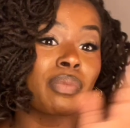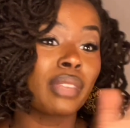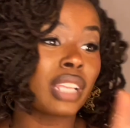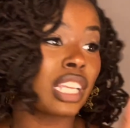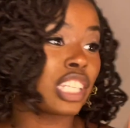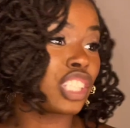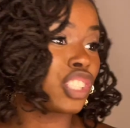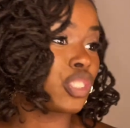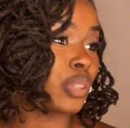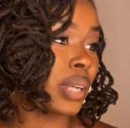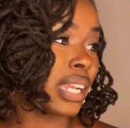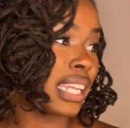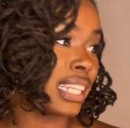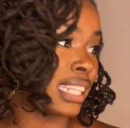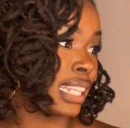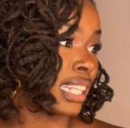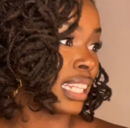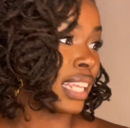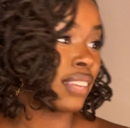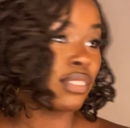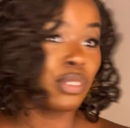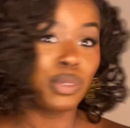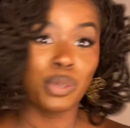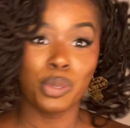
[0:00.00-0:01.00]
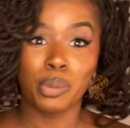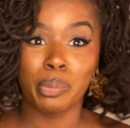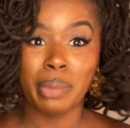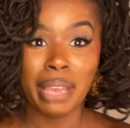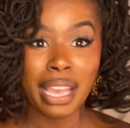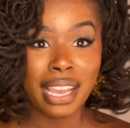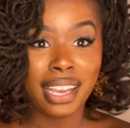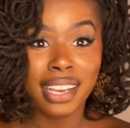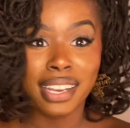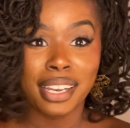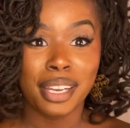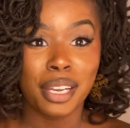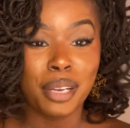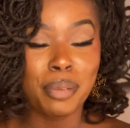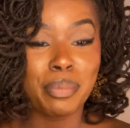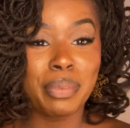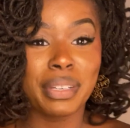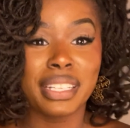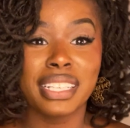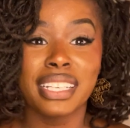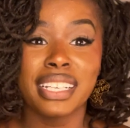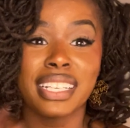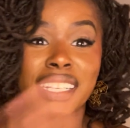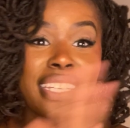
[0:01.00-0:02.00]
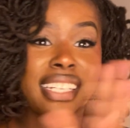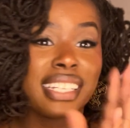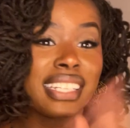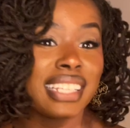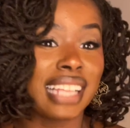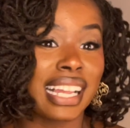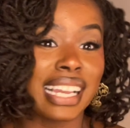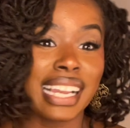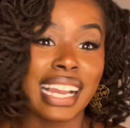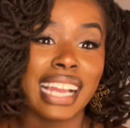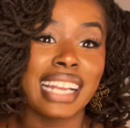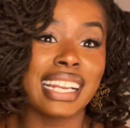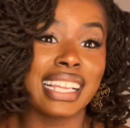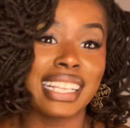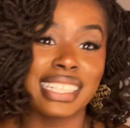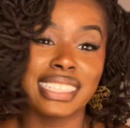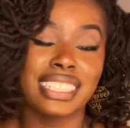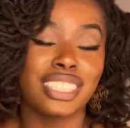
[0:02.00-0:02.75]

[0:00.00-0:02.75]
straighten the living room back up. Like, I need